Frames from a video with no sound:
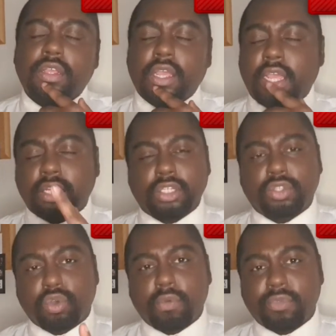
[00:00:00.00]

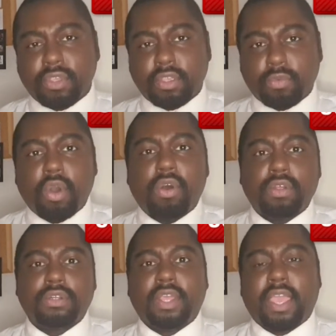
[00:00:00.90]
Stormzy as
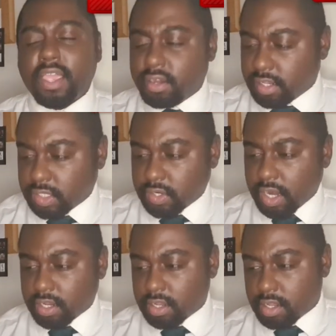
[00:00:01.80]
well. They hear this
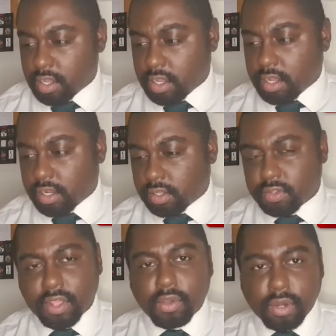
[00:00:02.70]
track because
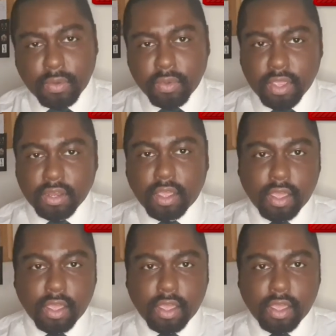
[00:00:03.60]
I know they were in